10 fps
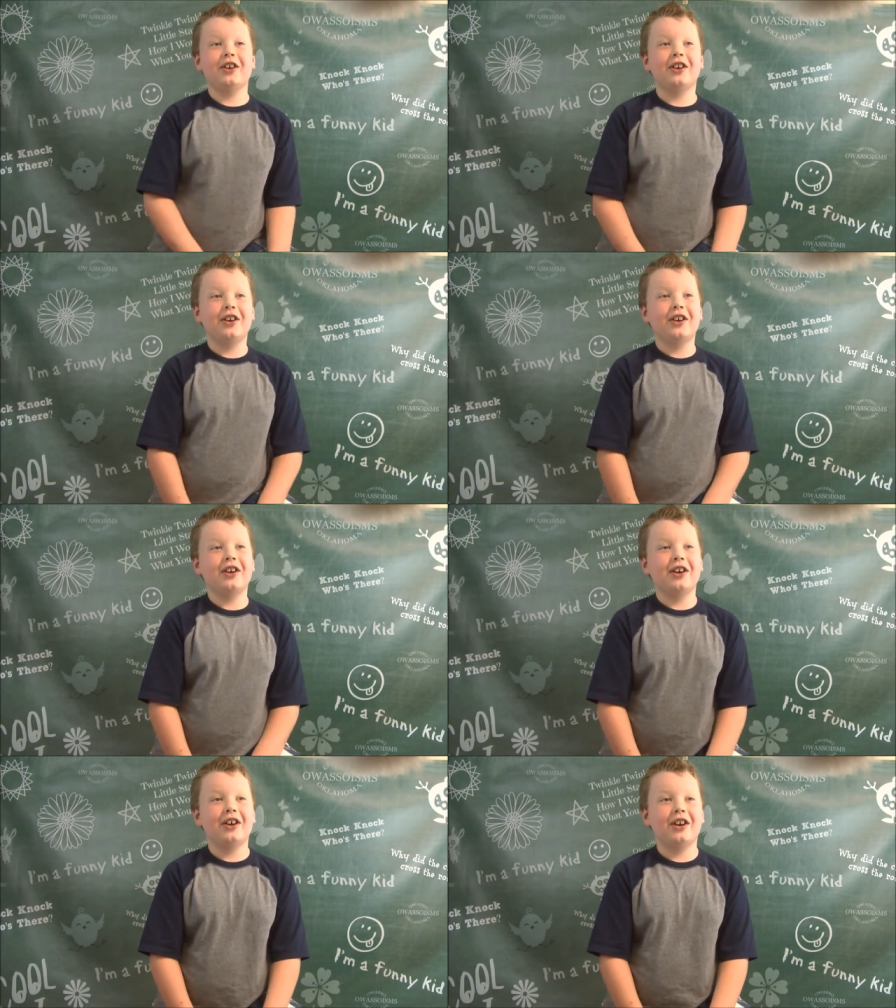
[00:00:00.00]
You've never
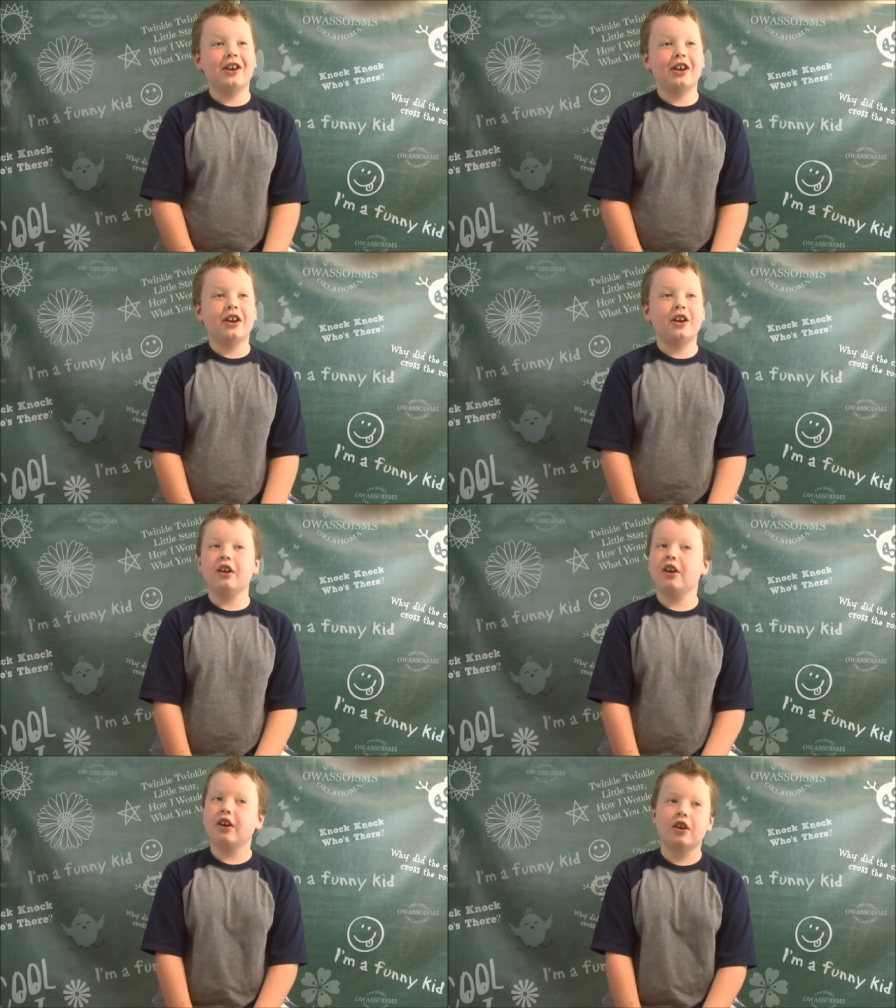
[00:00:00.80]
dissected a
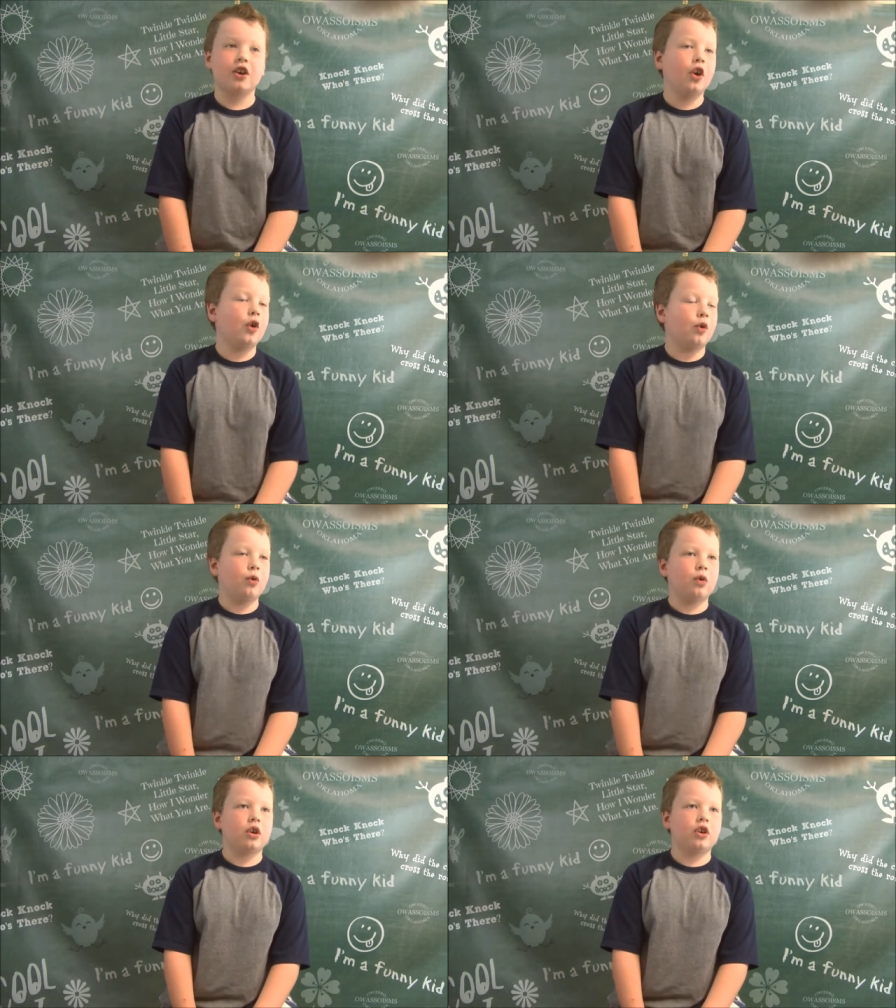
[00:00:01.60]
frog? No.
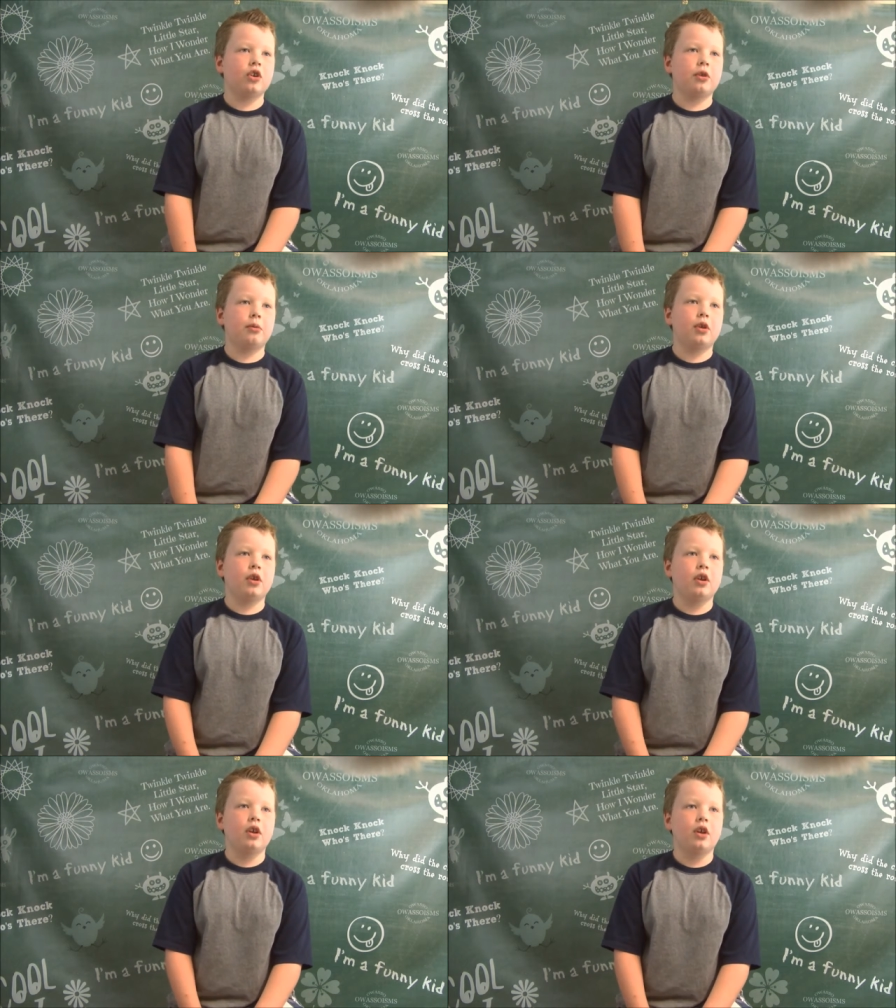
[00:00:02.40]
What does it mean to
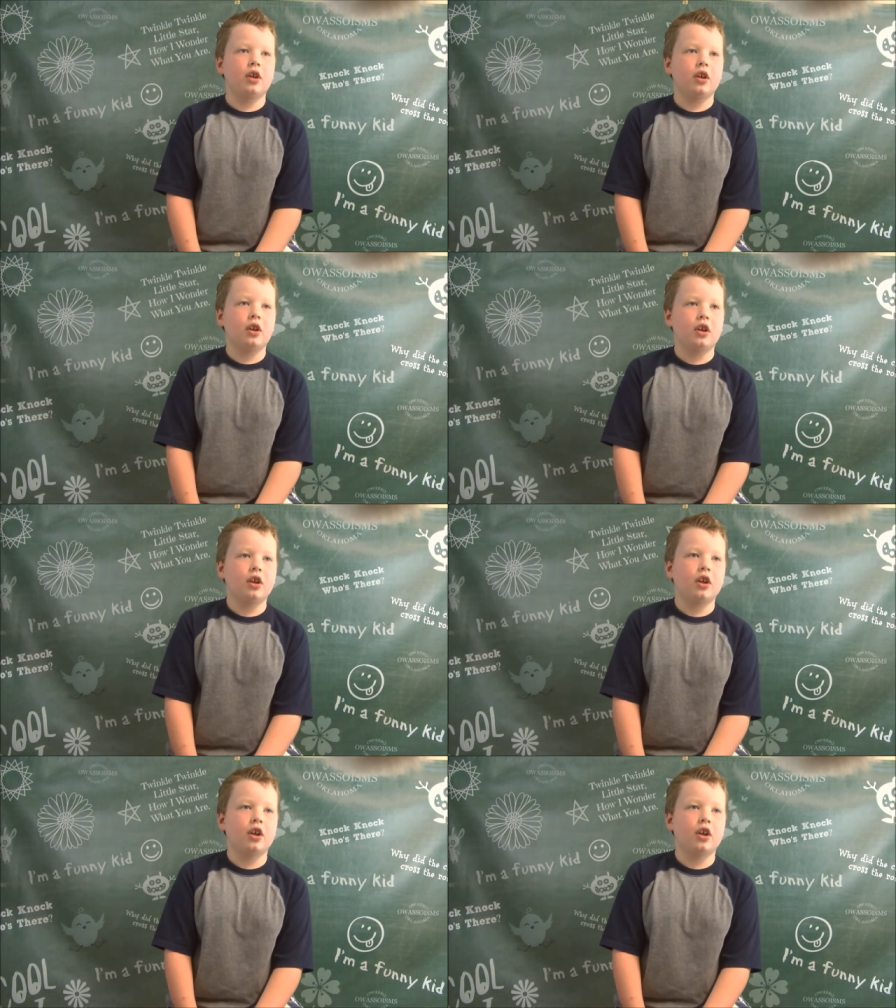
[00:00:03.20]
dissect something?